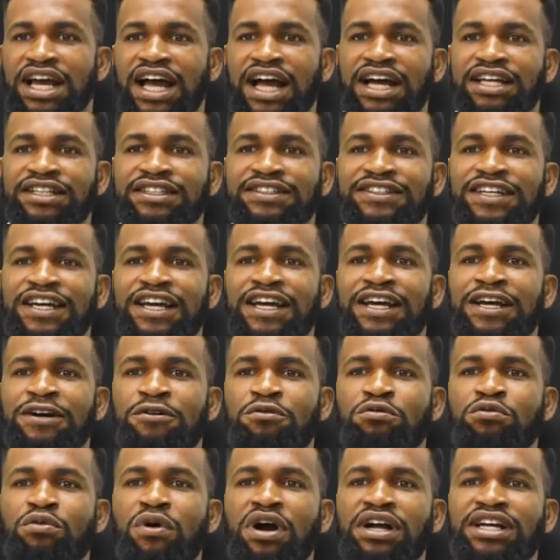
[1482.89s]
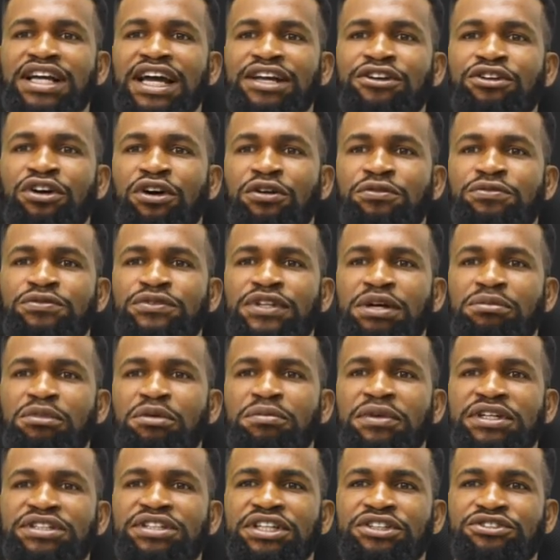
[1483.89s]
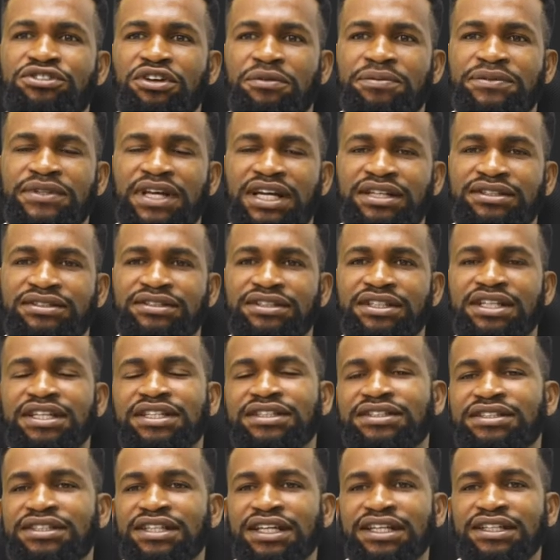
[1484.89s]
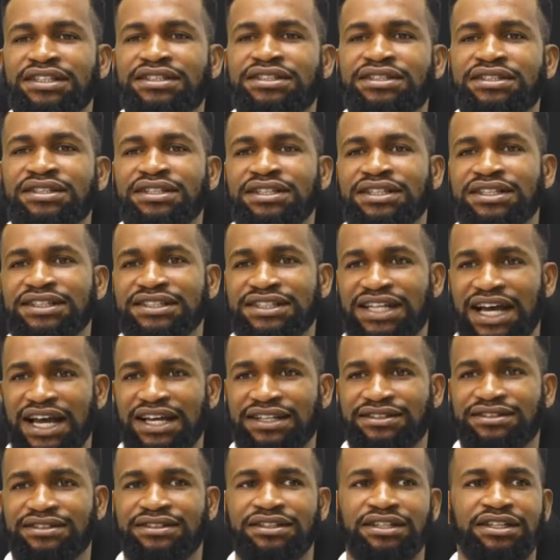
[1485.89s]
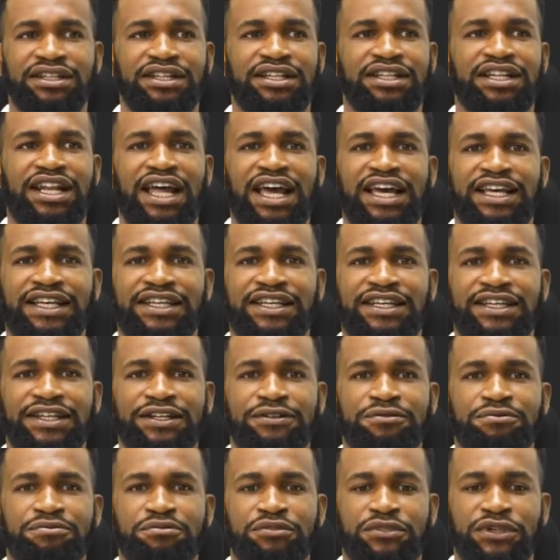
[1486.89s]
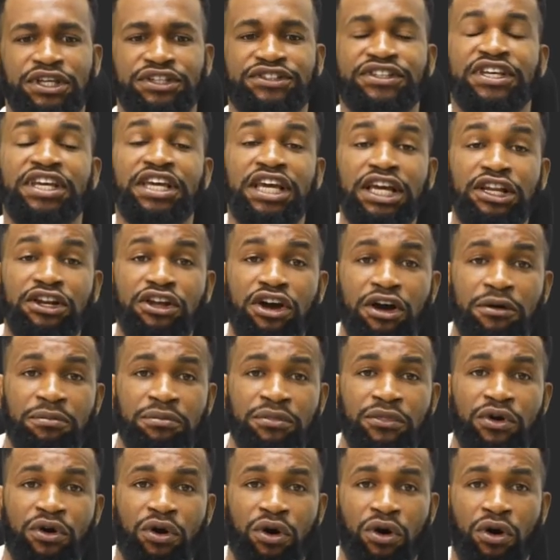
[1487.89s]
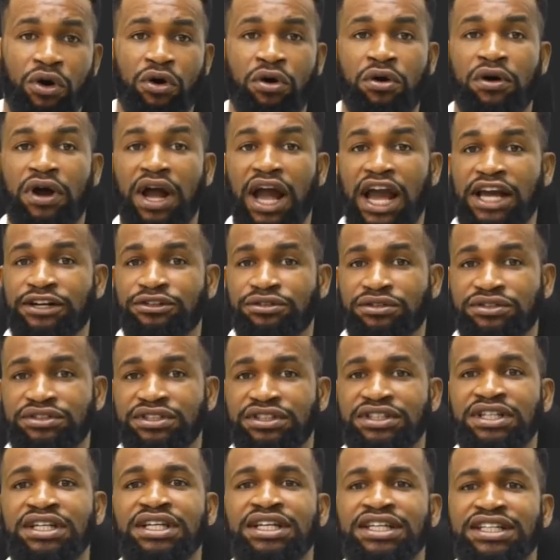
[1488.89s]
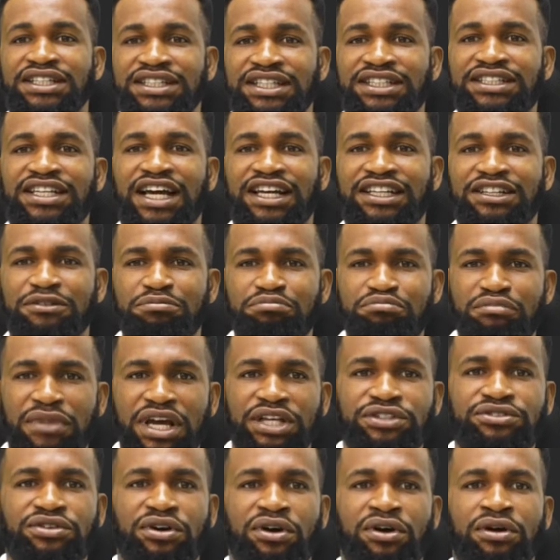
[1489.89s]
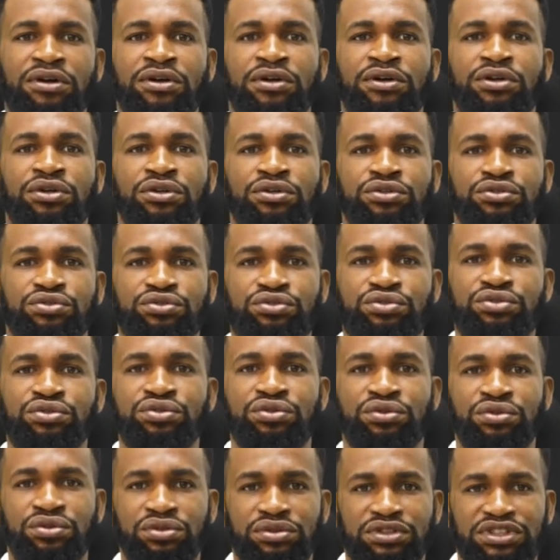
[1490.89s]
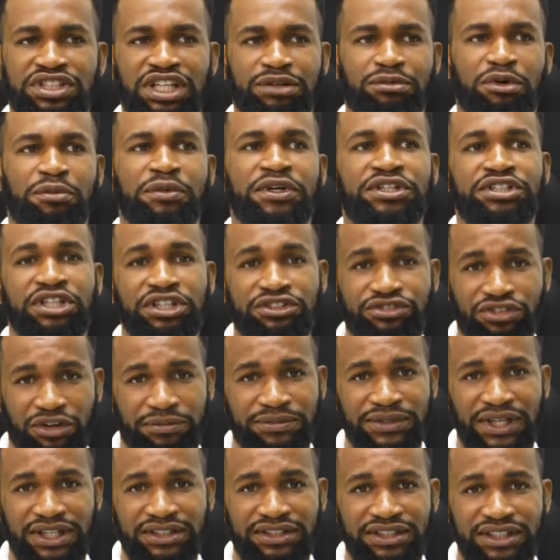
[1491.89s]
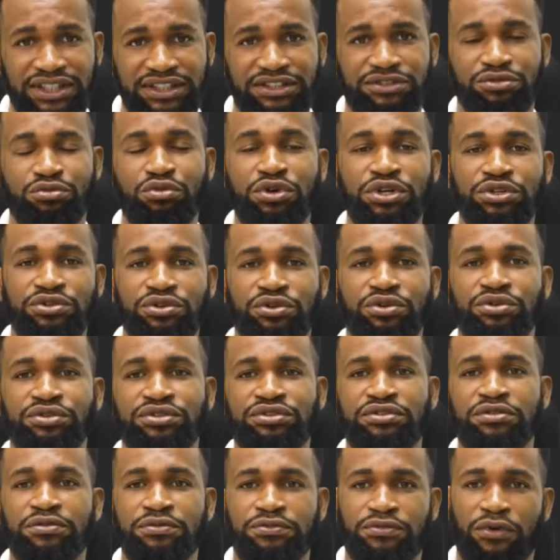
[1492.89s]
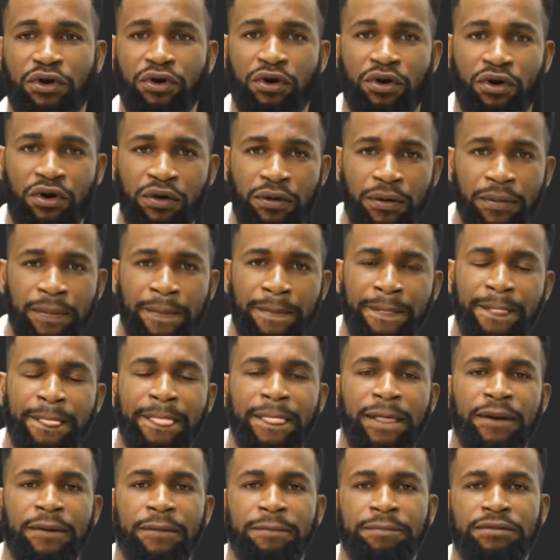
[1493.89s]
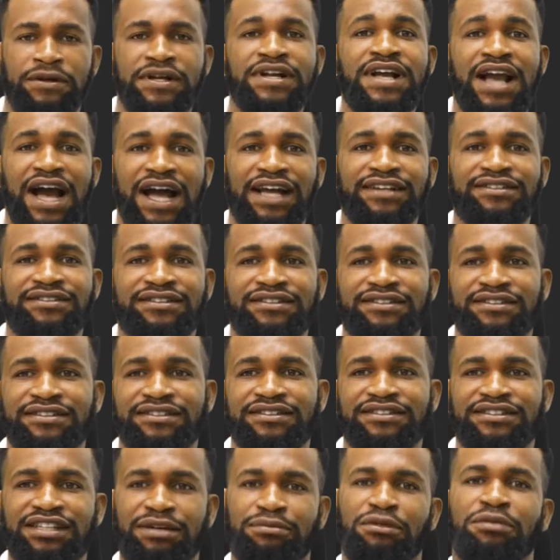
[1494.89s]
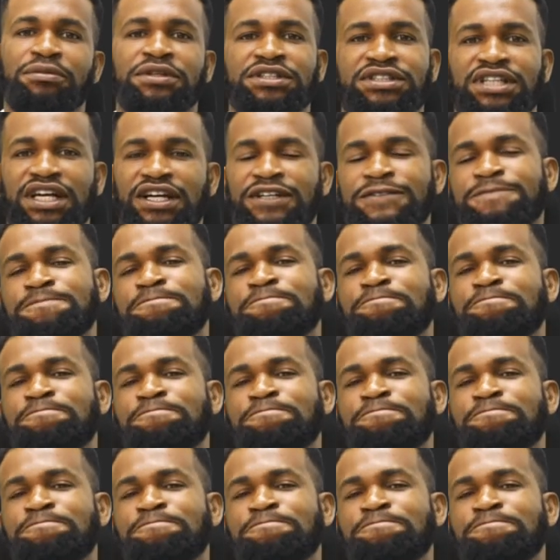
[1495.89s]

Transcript: And what kind of thermometric substance is this gas? Like, is helium or hydrogen? These are the major two thermometric substances we use for gas thermometer.